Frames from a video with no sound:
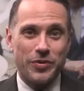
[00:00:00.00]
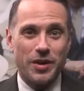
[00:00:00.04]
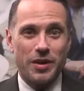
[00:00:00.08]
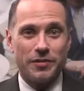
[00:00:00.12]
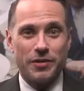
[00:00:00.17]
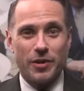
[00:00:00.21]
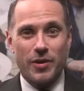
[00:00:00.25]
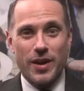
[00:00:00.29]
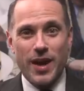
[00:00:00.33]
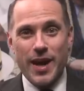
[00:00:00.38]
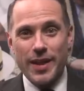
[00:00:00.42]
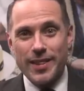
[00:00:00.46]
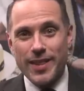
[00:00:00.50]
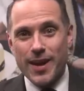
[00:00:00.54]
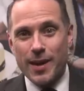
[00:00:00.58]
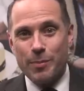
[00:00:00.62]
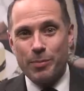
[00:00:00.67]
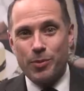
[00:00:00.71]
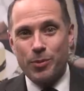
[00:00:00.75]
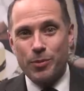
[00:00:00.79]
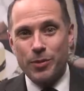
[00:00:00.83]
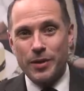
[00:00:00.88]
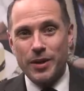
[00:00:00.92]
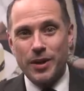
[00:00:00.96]
if you're at that
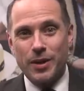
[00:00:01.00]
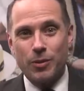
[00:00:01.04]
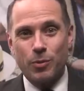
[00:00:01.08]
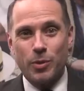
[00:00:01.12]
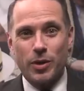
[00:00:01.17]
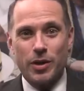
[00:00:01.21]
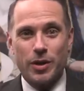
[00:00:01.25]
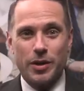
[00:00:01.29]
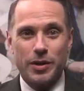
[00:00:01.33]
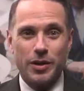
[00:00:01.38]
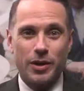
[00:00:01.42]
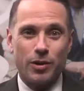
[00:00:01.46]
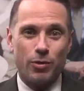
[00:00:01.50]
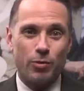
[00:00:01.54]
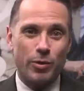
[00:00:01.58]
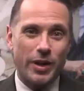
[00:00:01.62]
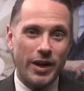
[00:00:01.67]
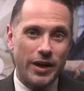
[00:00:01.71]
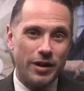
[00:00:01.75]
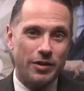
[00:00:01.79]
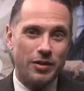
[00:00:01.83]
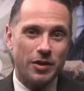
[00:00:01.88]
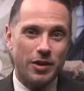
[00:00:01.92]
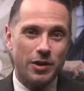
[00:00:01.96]
point where you're
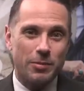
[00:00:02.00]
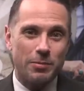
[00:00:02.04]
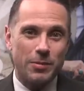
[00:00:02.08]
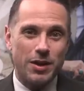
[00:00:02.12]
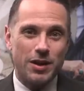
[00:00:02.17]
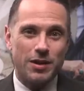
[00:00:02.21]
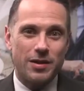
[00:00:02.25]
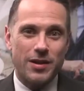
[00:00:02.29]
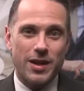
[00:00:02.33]
ready to commit